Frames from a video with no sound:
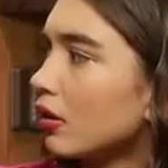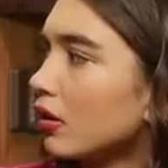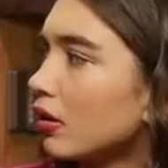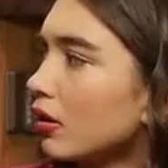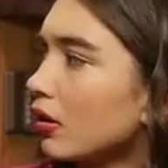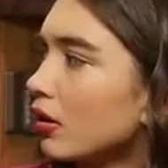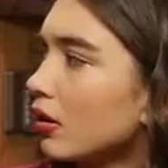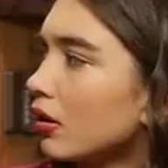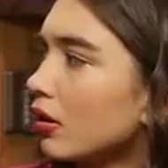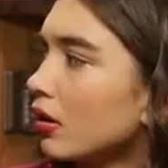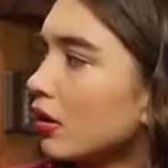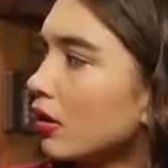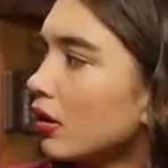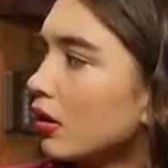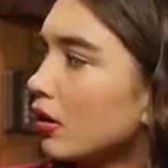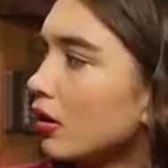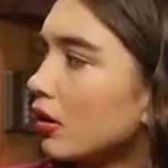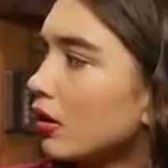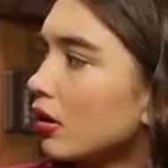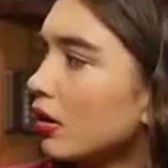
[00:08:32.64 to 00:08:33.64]

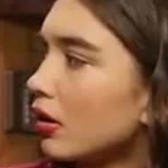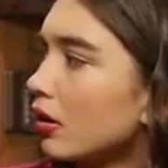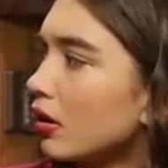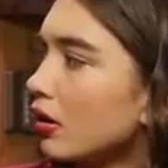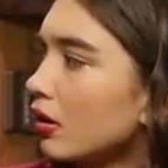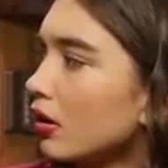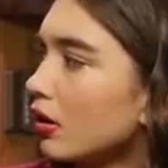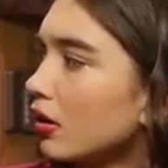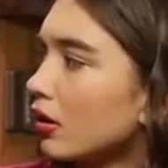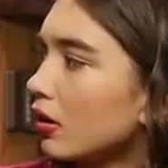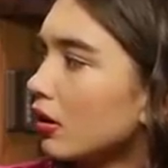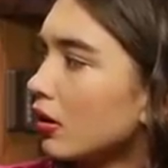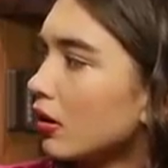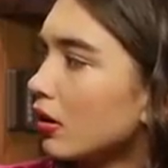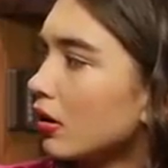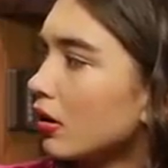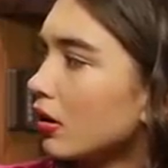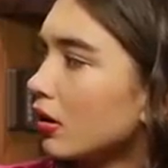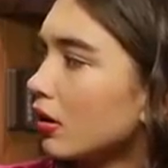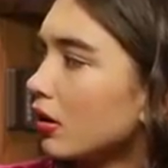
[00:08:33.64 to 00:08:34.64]

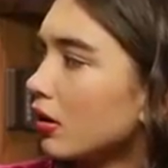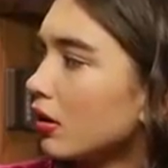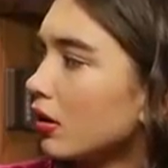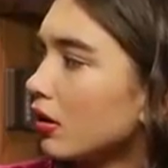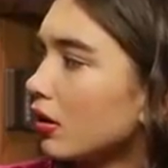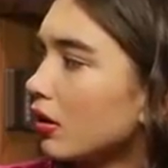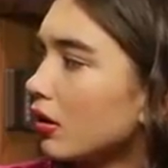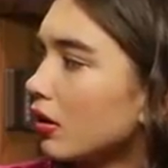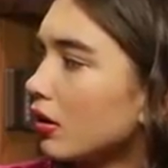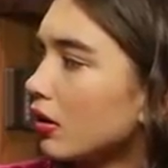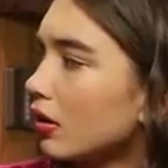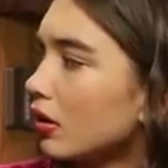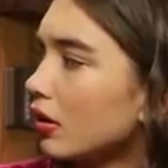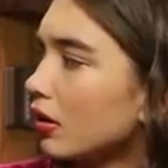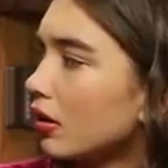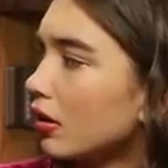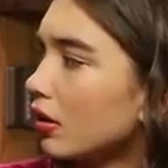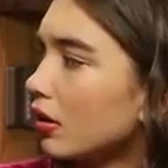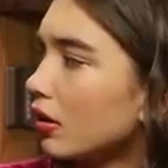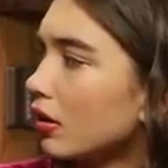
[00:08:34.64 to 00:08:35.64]

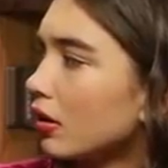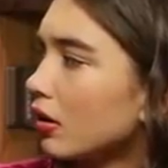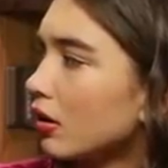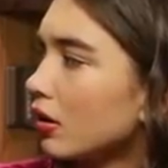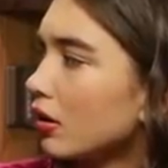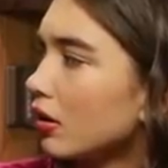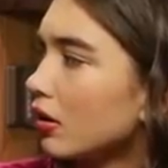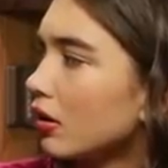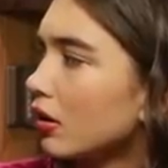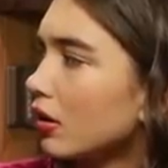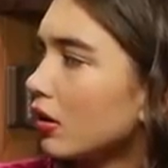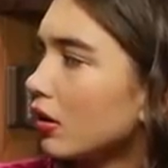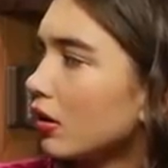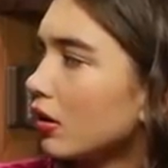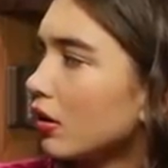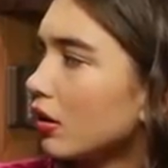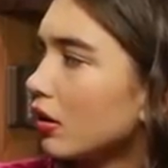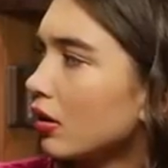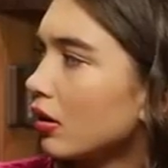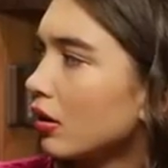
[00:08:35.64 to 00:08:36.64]

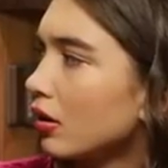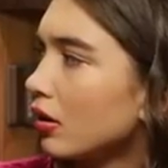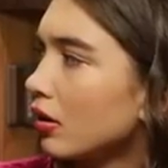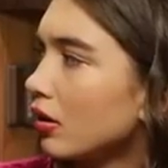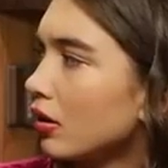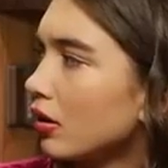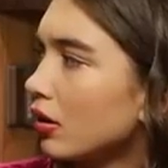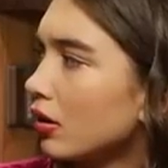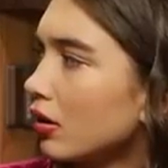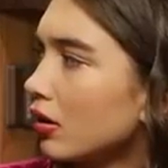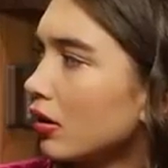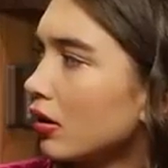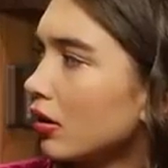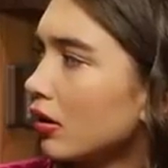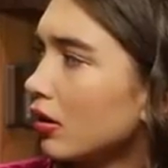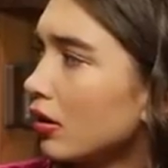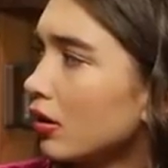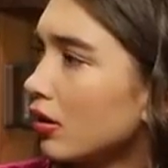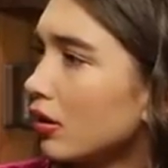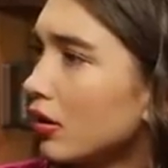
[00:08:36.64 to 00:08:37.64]

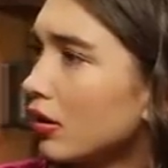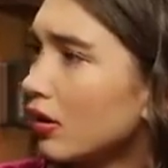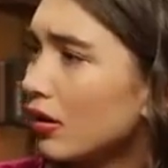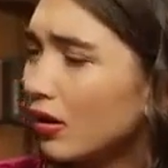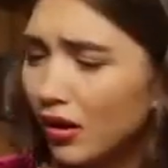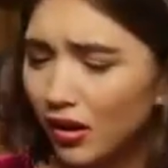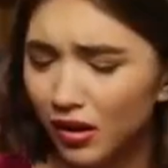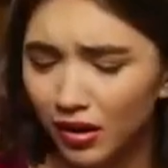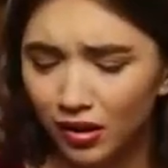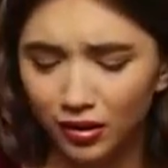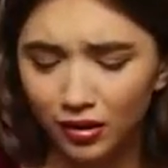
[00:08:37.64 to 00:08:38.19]
[no speech]